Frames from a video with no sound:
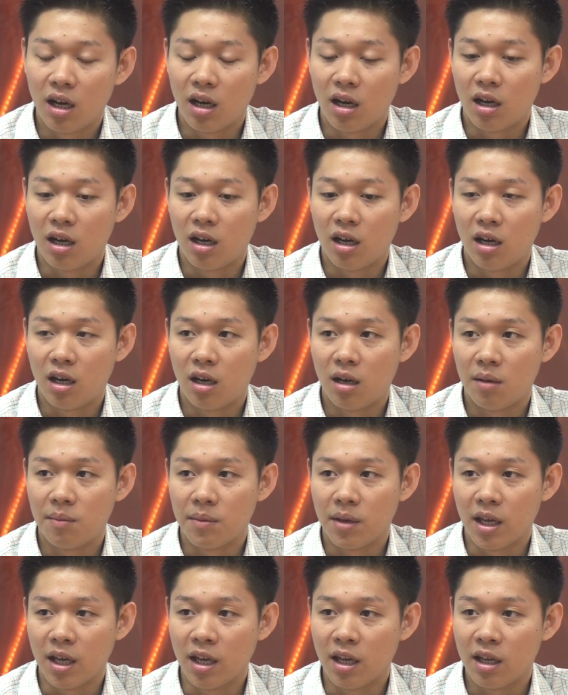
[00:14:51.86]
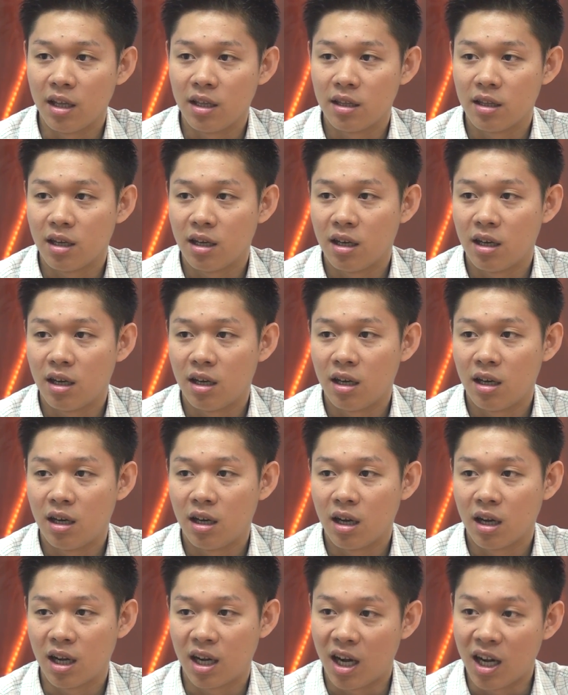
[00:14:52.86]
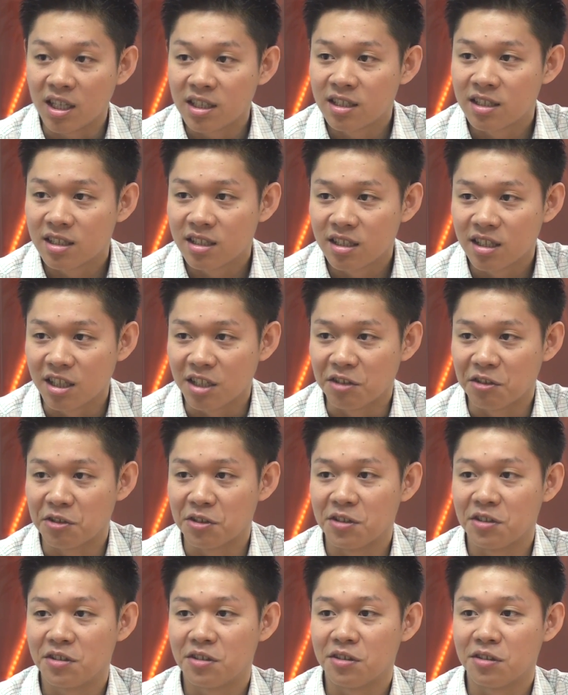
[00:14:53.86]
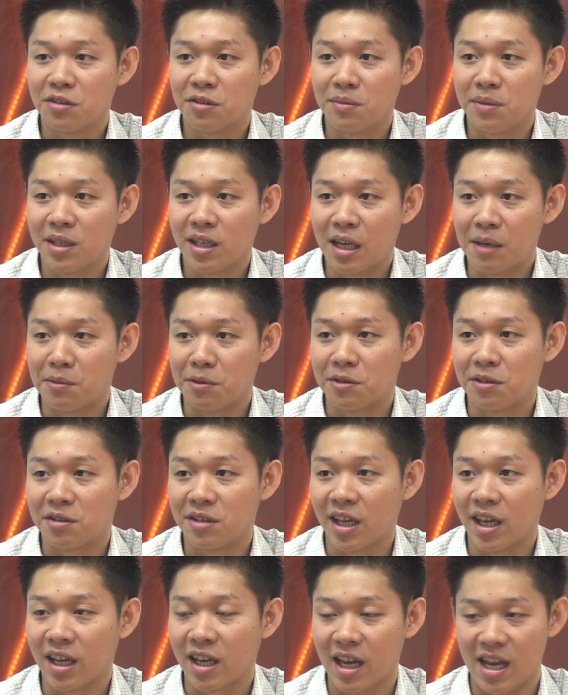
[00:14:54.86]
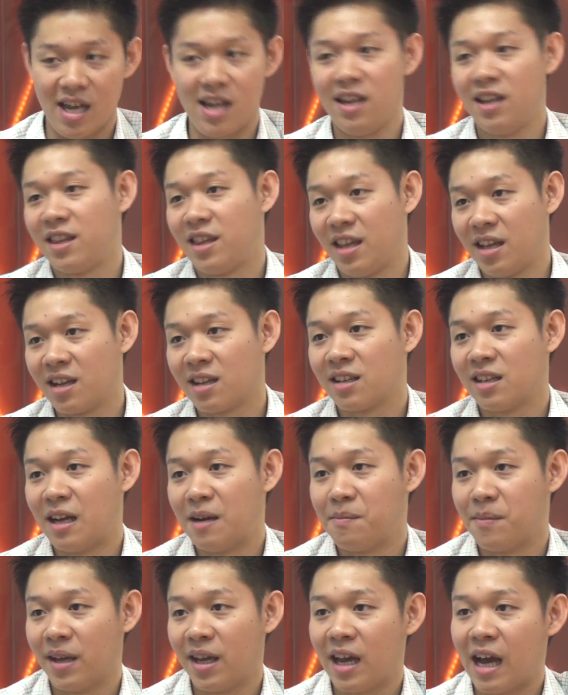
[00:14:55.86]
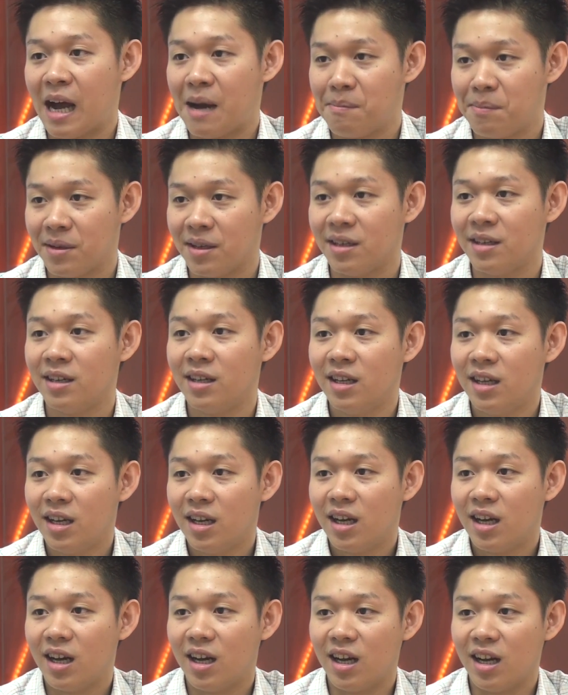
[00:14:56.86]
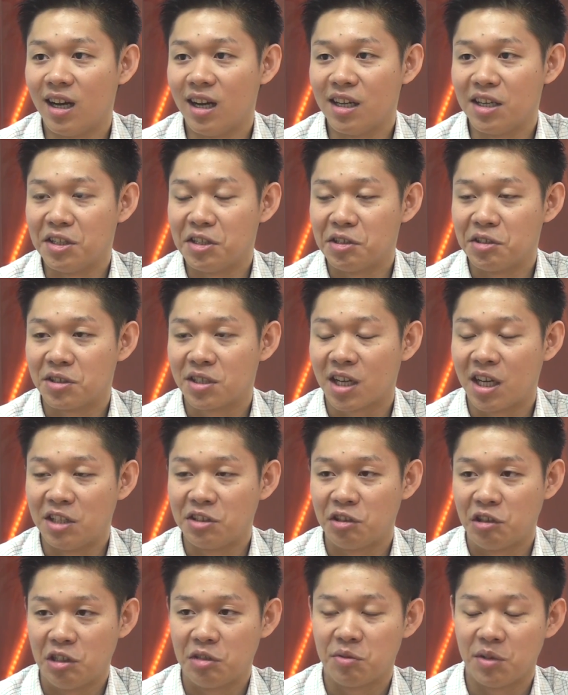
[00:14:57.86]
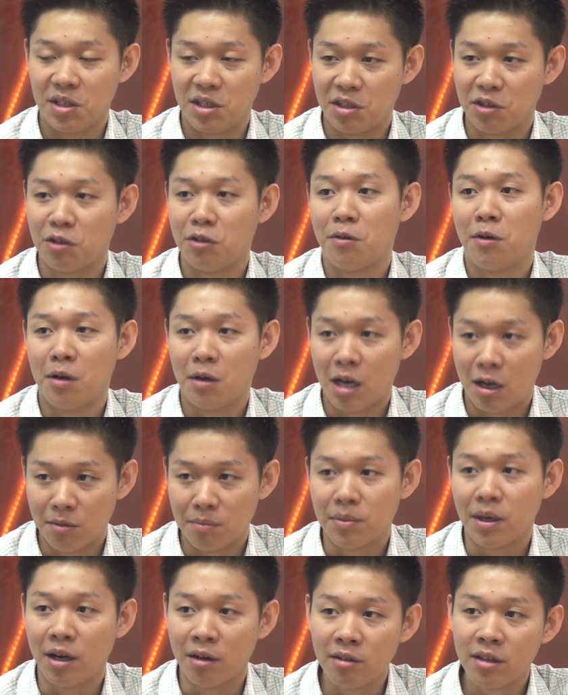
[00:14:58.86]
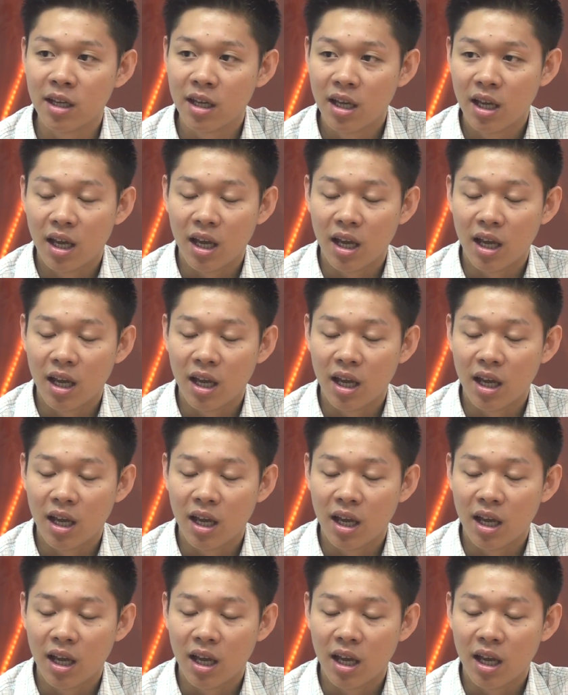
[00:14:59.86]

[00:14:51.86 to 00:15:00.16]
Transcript: And guts in order to be able to take anything that may happen in these countries when you go outbound.